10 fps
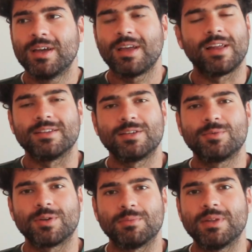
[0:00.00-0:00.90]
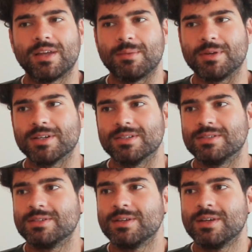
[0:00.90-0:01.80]
And I didn't want to be that because
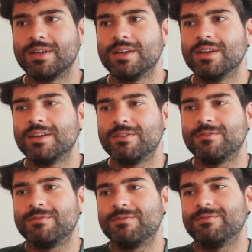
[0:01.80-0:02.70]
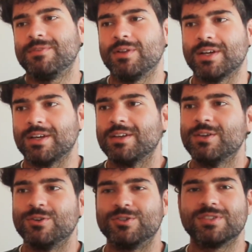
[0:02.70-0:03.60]
it felt like
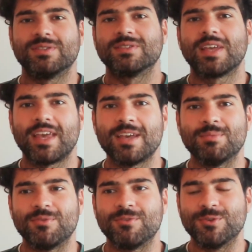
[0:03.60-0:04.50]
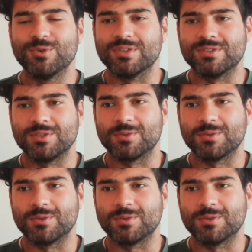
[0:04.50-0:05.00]
you're just a scam if you do this.